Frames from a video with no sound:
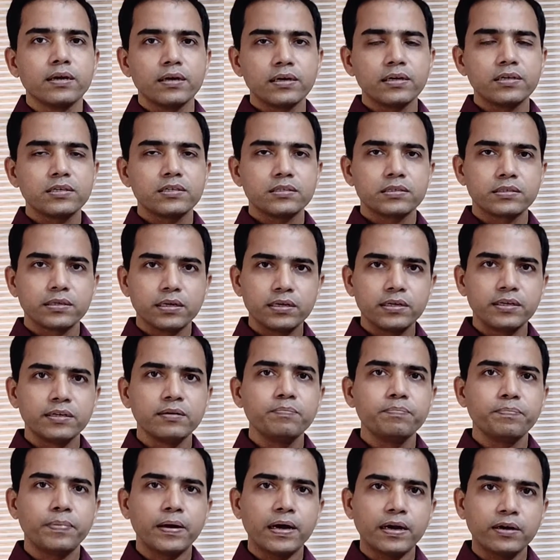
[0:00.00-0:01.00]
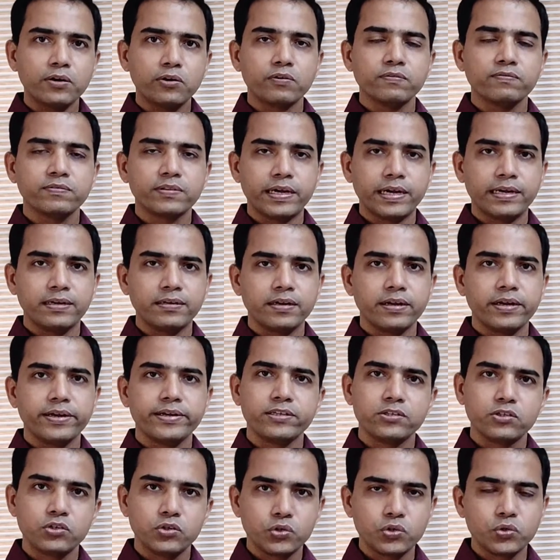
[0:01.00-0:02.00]
a certain part of that
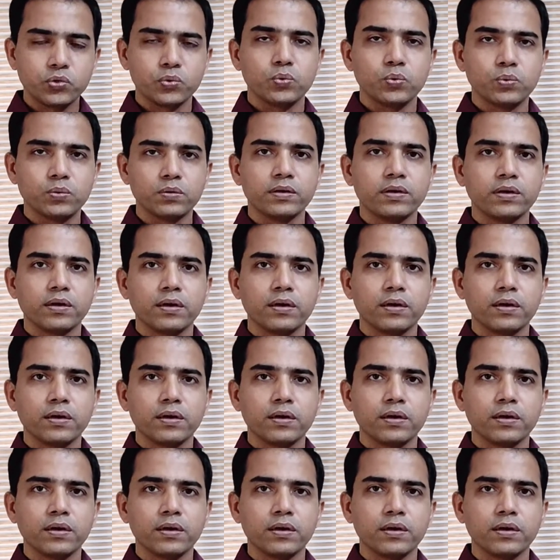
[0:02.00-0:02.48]
is true.